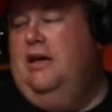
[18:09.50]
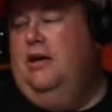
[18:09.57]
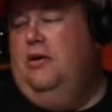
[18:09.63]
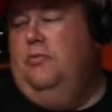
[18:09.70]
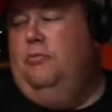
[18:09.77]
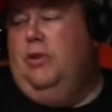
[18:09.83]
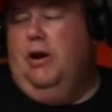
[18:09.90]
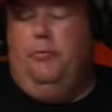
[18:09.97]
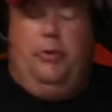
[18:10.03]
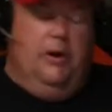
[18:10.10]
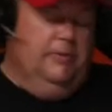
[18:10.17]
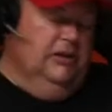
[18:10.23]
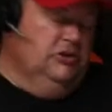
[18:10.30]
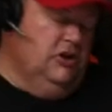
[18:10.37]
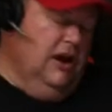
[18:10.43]
But I'll
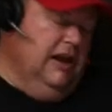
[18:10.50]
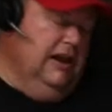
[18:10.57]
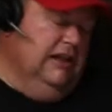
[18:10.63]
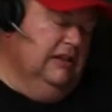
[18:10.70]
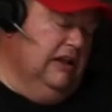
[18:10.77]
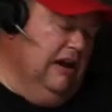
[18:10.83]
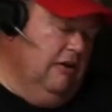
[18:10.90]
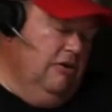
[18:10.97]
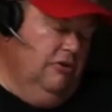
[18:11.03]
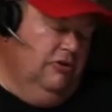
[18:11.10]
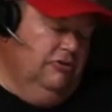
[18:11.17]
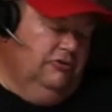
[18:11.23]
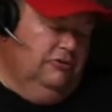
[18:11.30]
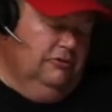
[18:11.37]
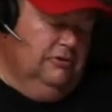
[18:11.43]
probably try it in the
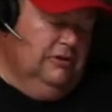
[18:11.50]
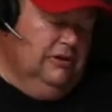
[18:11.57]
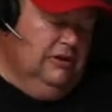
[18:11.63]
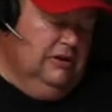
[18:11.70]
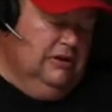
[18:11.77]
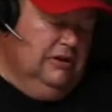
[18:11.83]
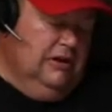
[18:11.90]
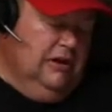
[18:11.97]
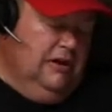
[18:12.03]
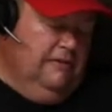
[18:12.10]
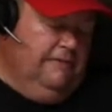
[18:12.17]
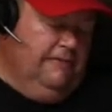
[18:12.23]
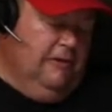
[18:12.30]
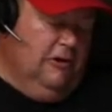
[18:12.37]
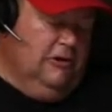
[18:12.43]
Arrows
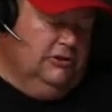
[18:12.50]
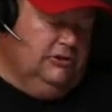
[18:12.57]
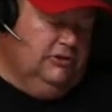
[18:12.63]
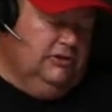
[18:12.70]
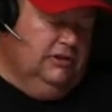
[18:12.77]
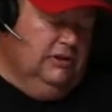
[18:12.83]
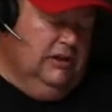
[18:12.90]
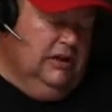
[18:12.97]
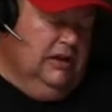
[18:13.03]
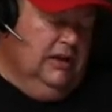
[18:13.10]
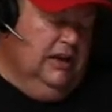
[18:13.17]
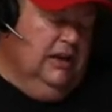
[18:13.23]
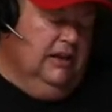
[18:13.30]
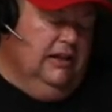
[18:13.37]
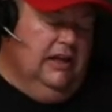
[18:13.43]
first,
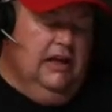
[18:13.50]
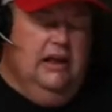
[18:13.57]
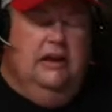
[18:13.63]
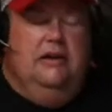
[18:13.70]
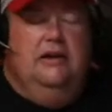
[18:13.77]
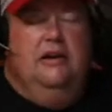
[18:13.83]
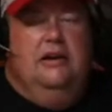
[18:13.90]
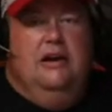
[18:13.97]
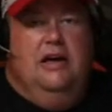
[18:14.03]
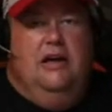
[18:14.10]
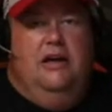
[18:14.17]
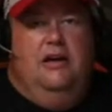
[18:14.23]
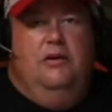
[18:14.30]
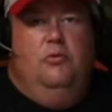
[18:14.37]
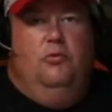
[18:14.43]
and then
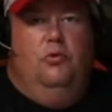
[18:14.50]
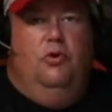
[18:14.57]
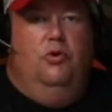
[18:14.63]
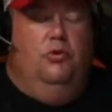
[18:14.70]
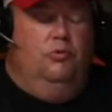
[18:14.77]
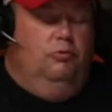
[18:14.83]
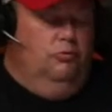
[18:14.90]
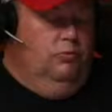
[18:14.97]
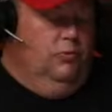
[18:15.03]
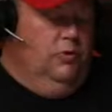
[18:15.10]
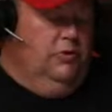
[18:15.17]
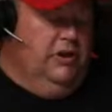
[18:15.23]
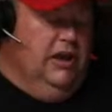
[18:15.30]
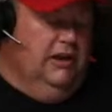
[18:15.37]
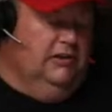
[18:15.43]
we'll
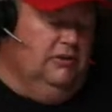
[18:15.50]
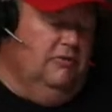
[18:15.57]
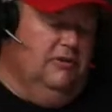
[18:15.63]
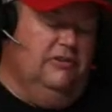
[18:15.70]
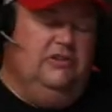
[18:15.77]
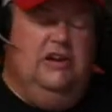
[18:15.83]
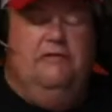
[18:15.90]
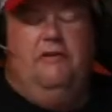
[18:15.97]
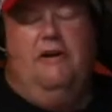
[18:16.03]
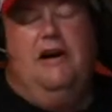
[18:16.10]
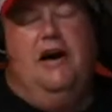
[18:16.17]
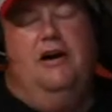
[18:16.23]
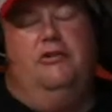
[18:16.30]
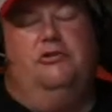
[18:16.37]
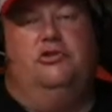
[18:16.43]
yank the receiver
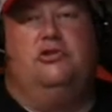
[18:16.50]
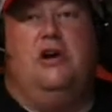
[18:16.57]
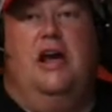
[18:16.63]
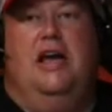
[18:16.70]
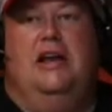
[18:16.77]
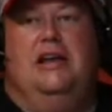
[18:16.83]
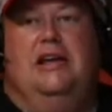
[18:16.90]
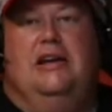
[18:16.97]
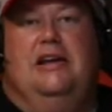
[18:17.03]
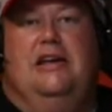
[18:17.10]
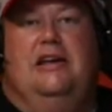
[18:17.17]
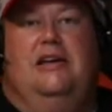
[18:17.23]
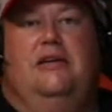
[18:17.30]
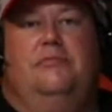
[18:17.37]
out and try it in the